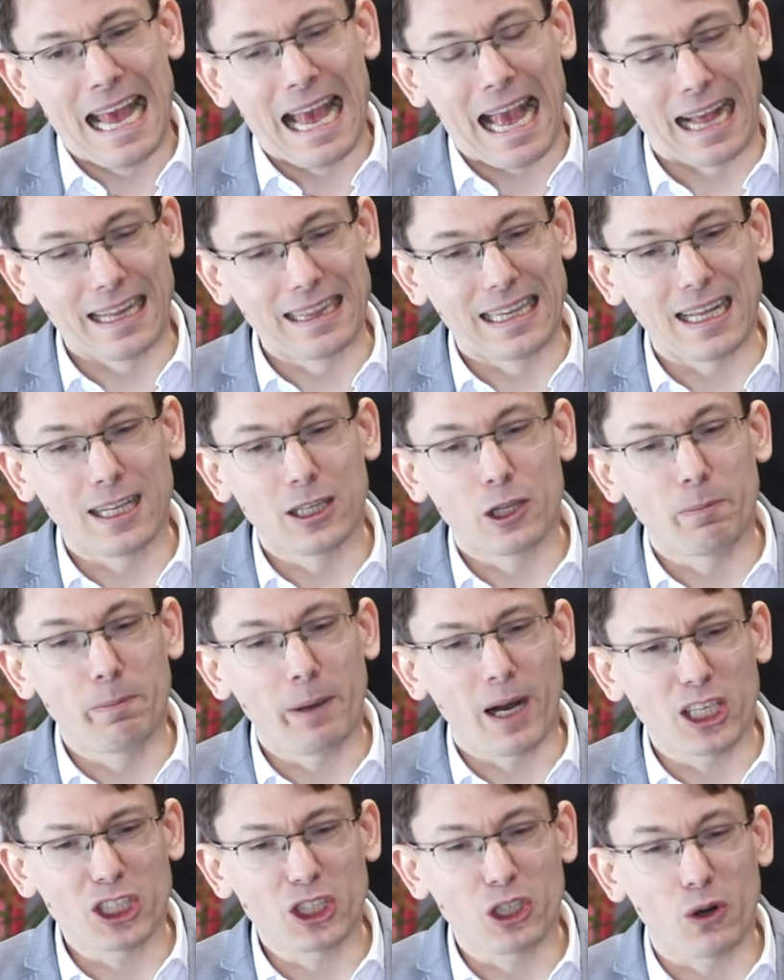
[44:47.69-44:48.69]
And then the
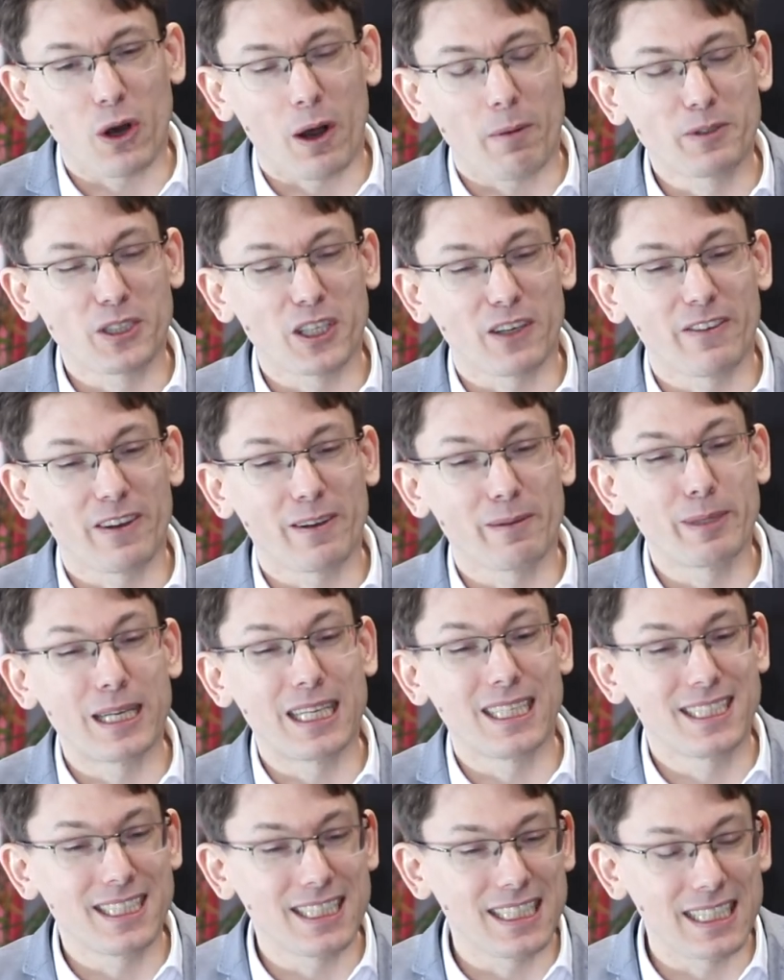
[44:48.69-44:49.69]
partial
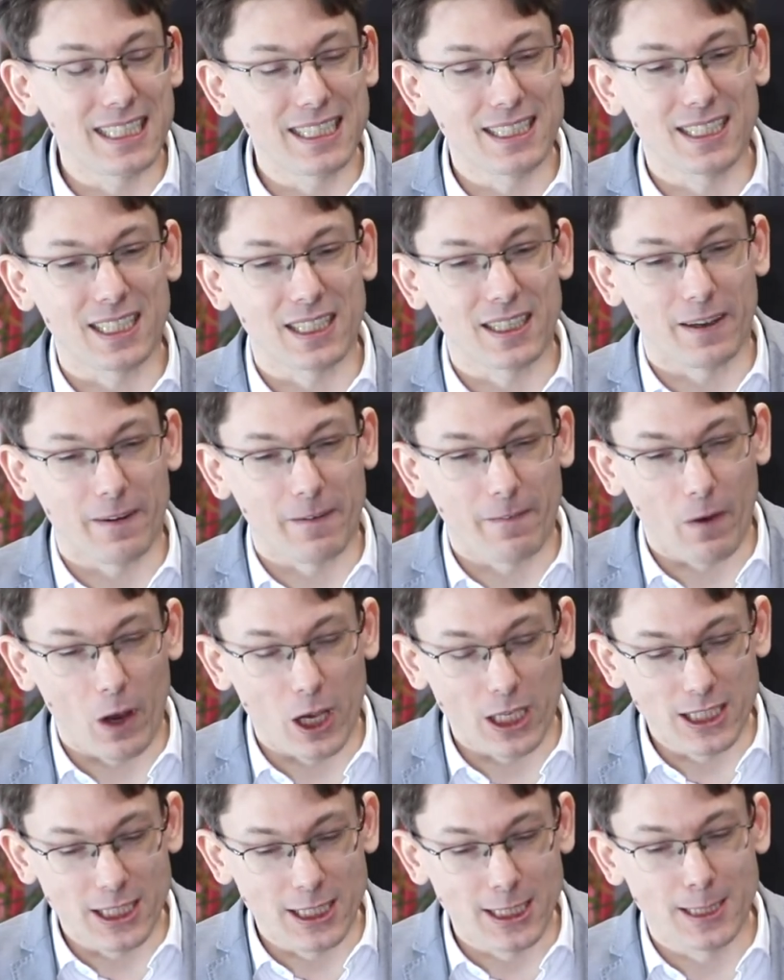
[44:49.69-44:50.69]
observability is a
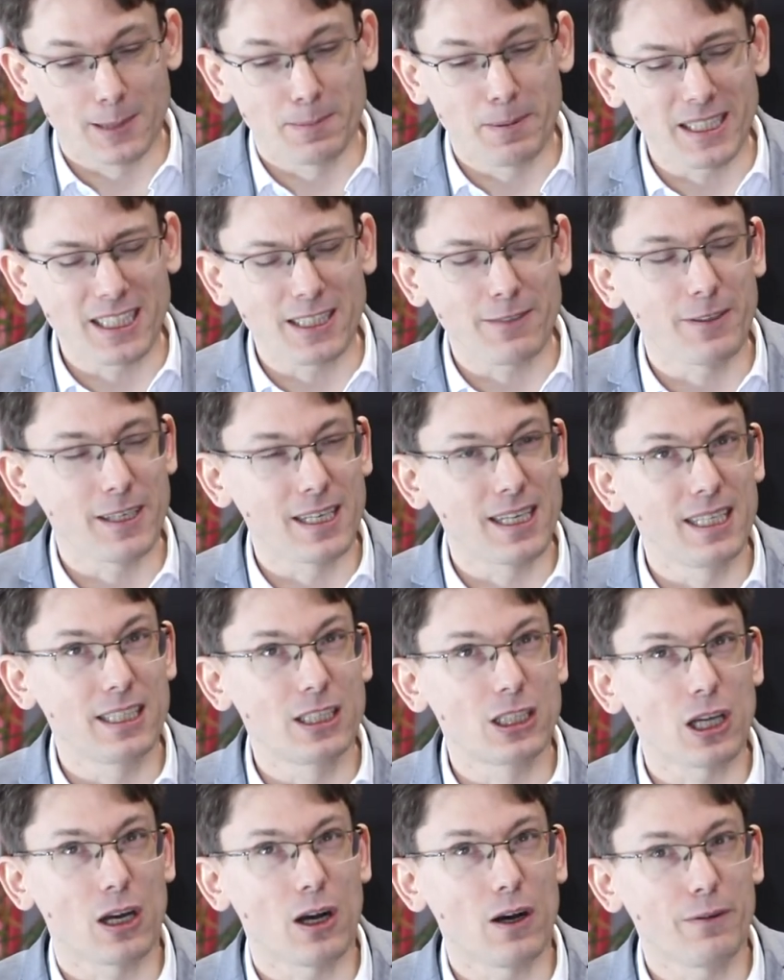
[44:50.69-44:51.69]
specifically
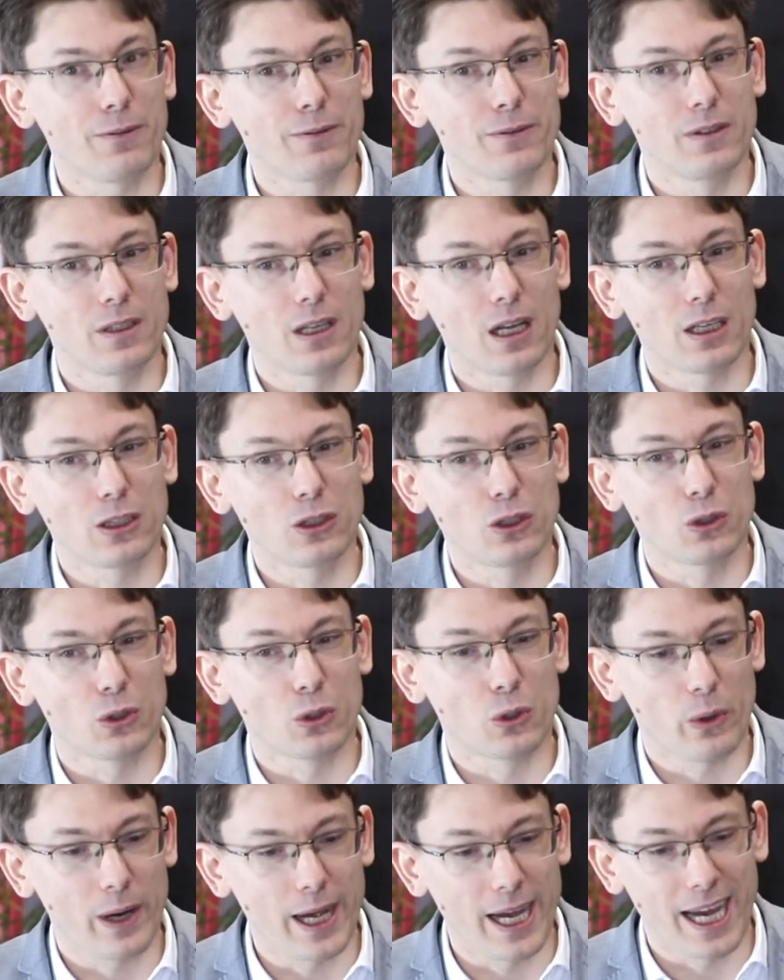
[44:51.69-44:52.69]
tough nut to
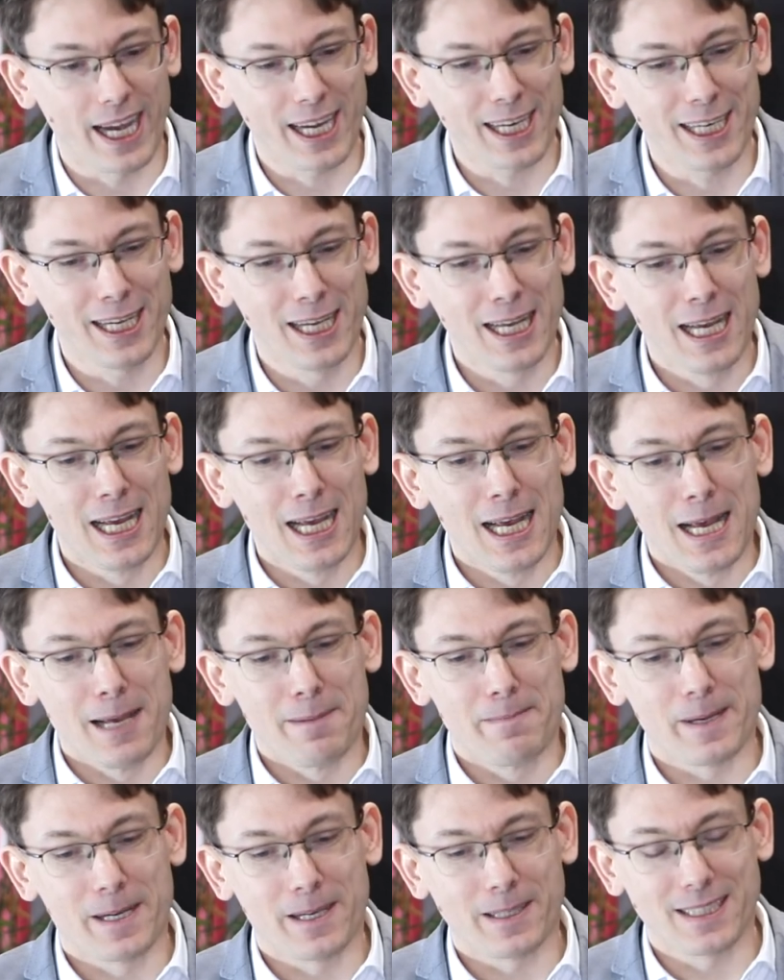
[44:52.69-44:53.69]
crack,
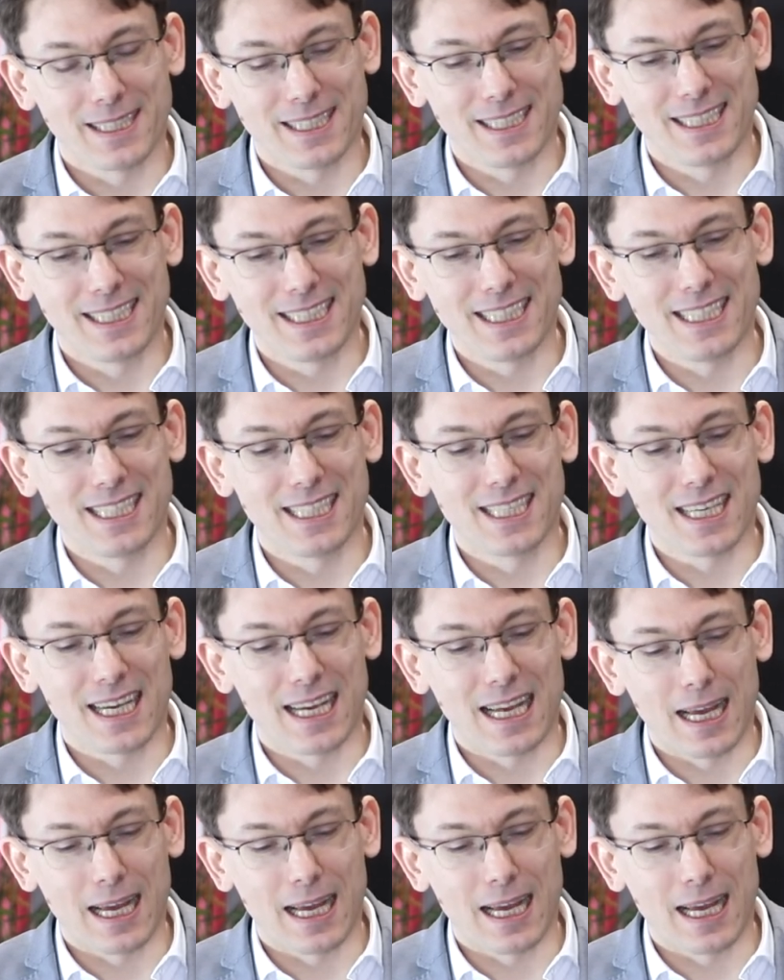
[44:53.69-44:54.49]
because indeed